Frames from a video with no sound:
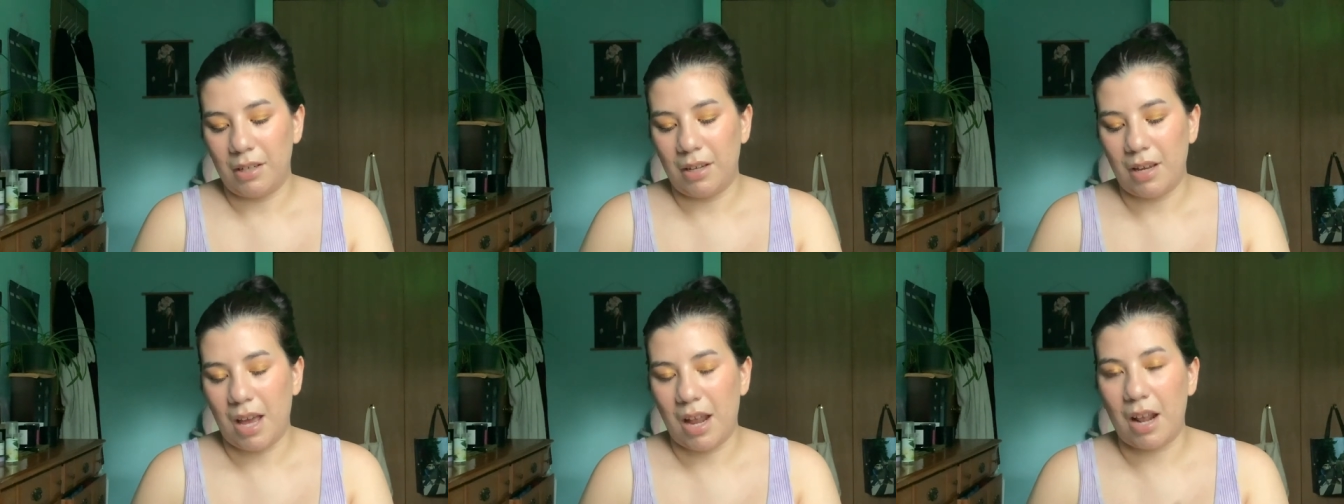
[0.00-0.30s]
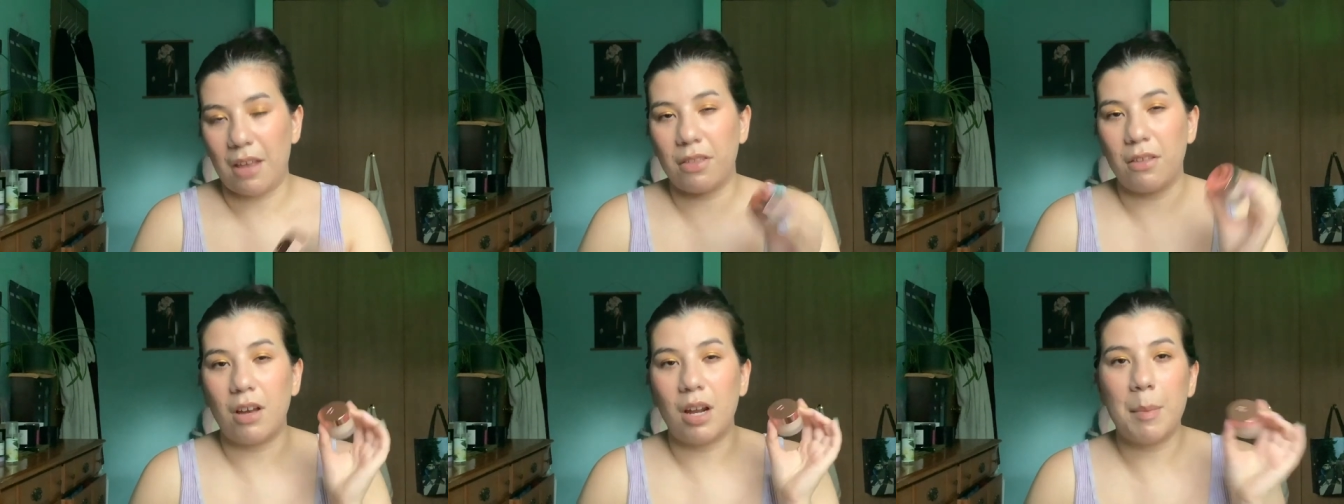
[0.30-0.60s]
And
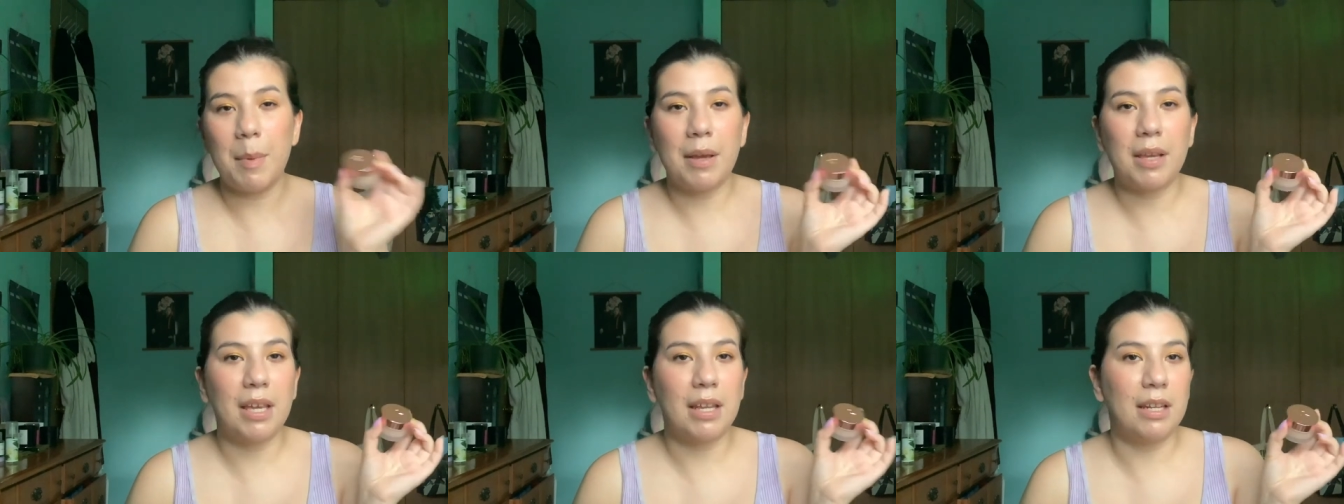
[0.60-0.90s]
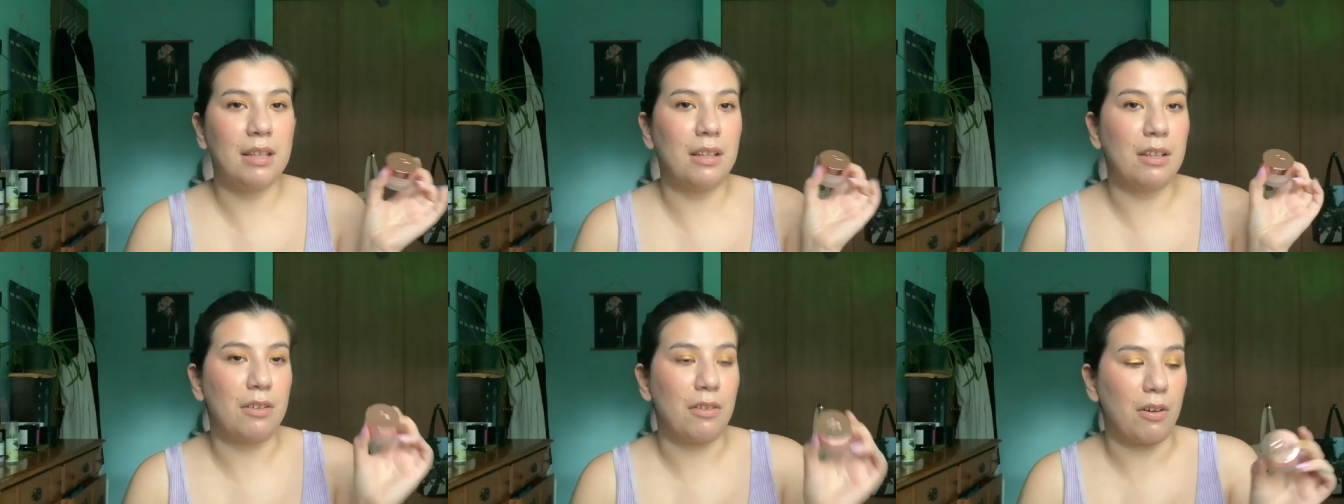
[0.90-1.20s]
I thought about
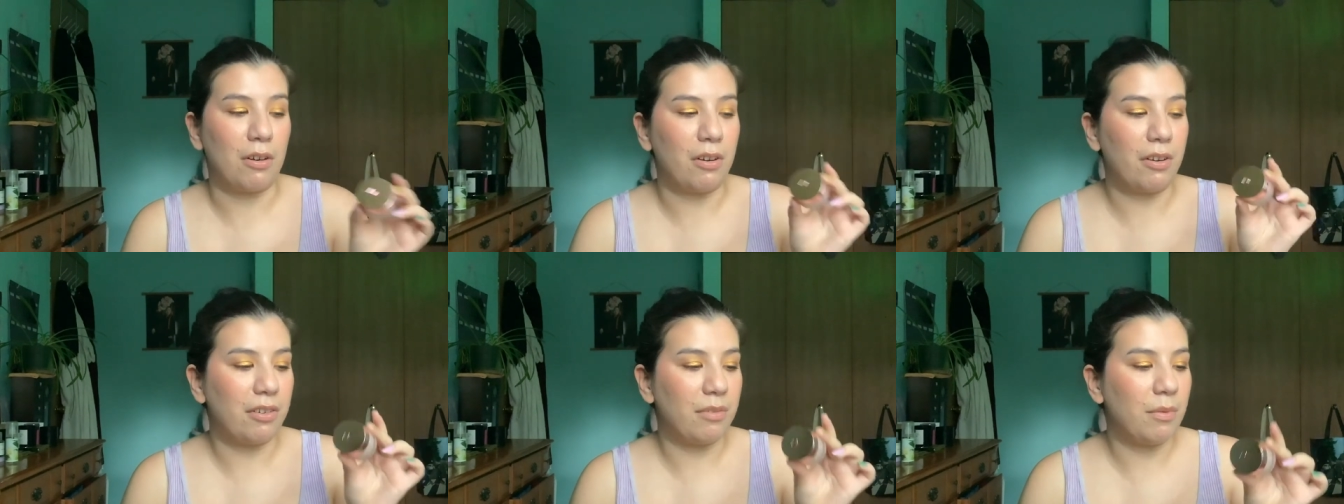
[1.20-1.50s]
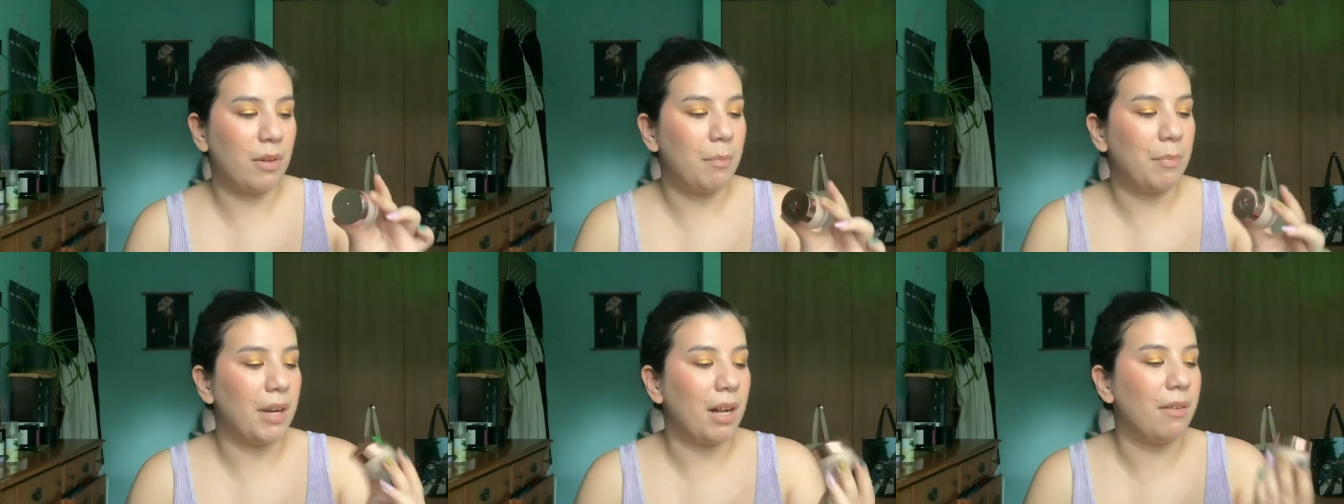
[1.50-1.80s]
getting the NARS
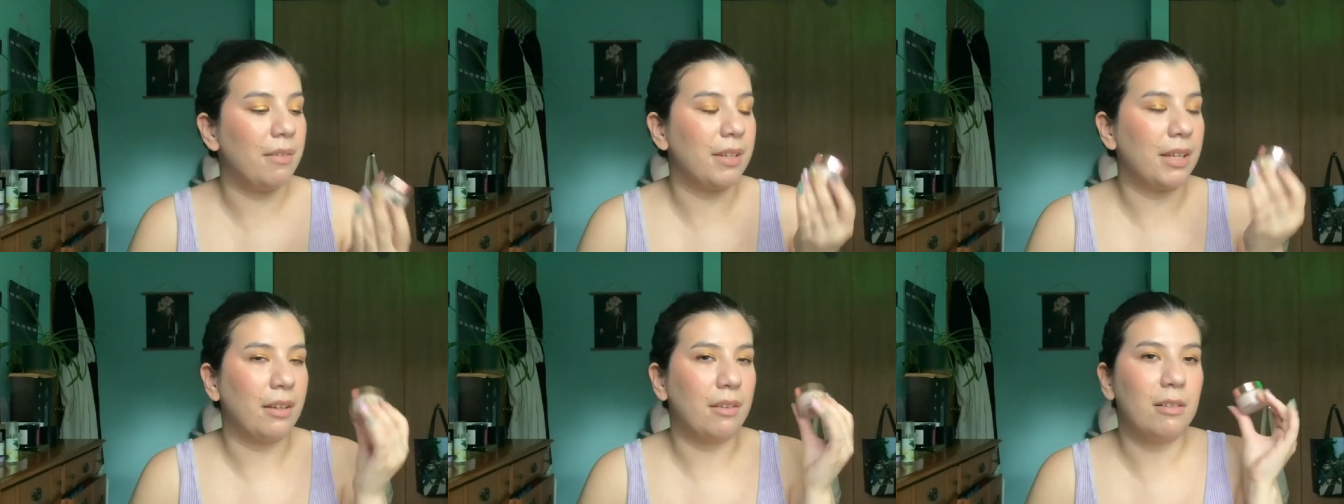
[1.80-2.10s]
one, but I was like,